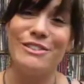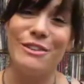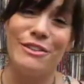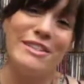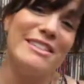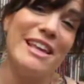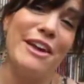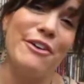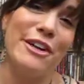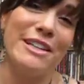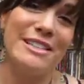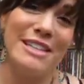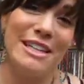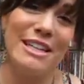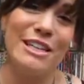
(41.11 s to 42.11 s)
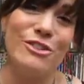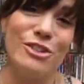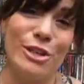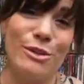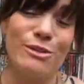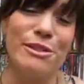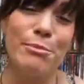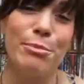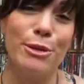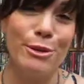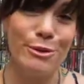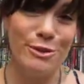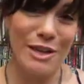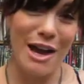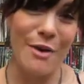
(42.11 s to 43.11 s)
on the Saturday, Sunday shows, the
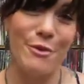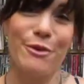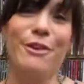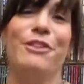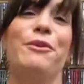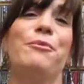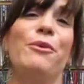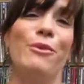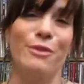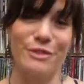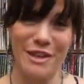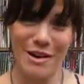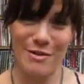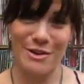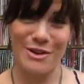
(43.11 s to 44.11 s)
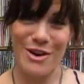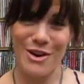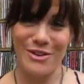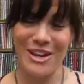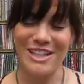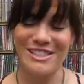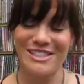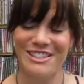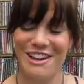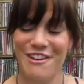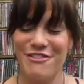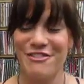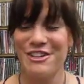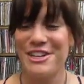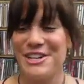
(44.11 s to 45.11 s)
Blues Hour and the World Hour and all that
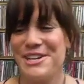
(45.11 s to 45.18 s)
stuff.